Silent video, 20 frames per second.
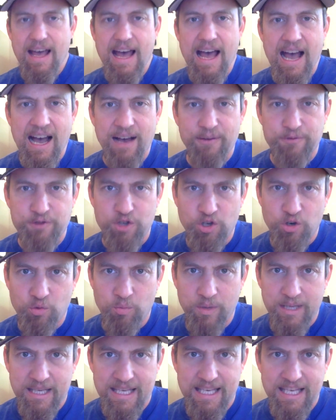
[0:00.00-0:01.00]
"after
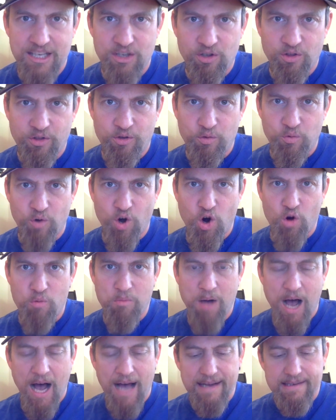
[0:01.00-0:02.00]
we kill the
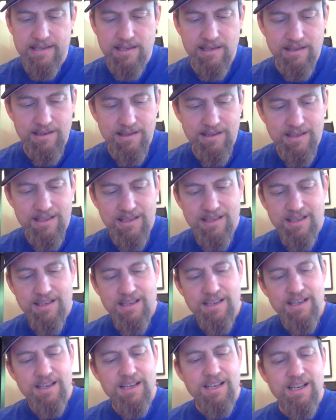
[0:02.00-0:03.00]
robot."
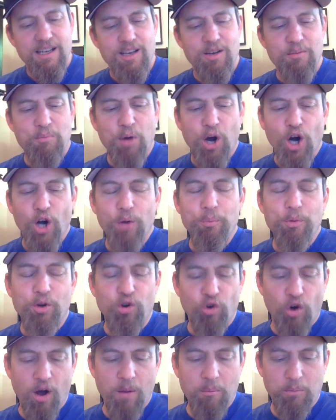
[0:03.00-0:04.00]
Barb
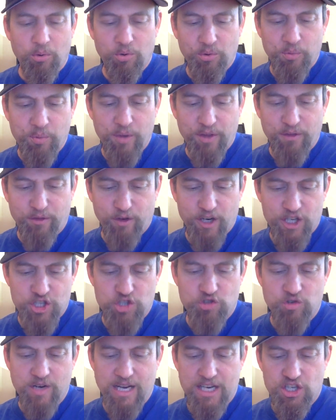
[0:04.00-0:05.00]
grumbled with
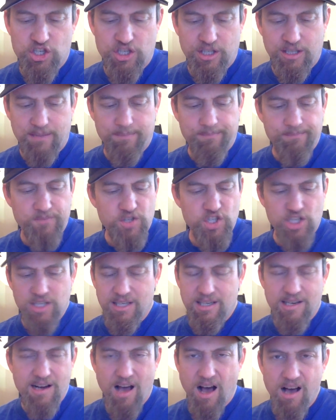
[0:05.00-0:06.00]
frustration. She
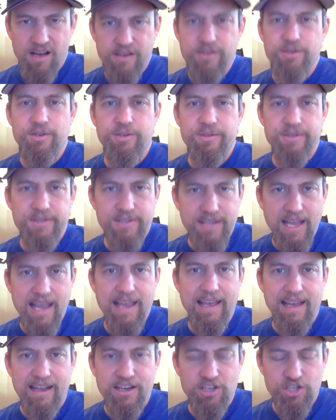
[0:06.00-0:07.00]
didn't
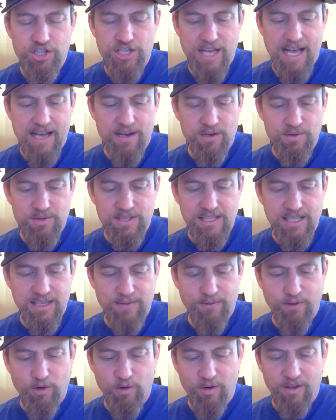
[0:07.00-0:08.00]
understand Shadow's
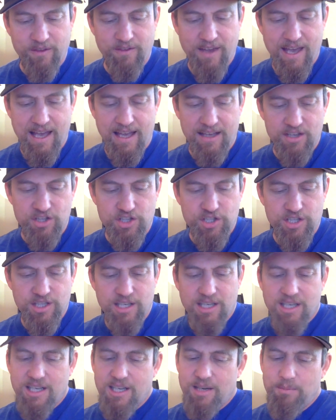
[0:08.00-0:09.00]
need for revenge,
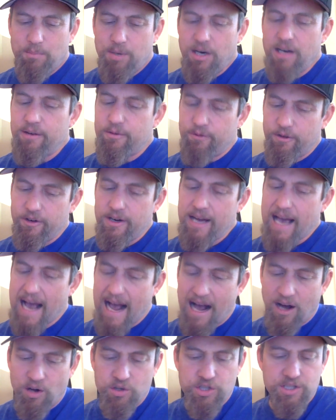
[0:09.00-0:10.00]
but for
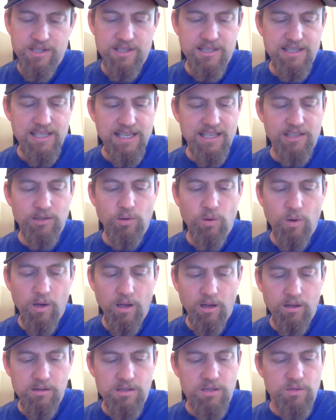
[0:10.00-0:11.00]
now she stayed
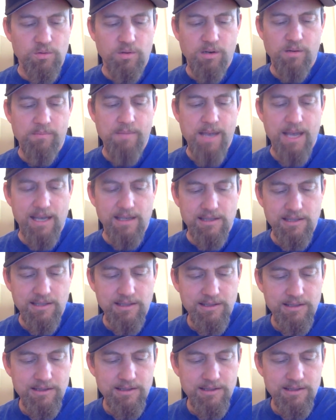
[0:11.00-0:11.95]
loyal to her mate.